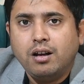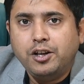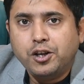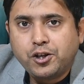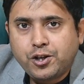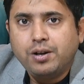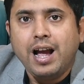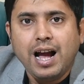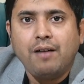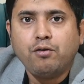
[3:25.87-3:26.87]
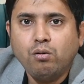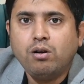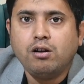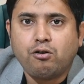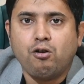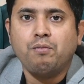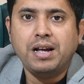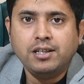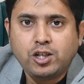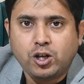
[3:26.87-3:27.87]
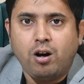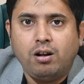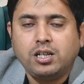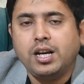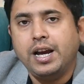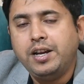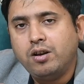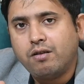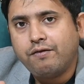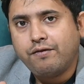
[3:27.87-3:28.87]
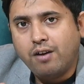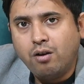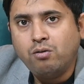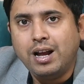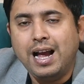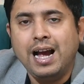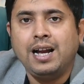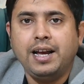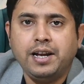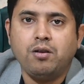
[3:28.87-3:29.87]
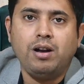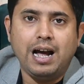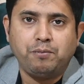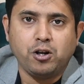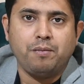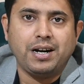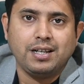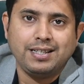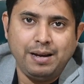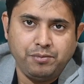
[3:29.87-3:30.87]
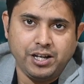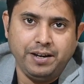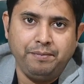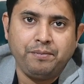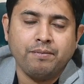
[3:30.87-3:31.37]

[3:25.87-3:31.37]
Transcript: you should have Google Chrome installed in your phone and in your laptop at the same time.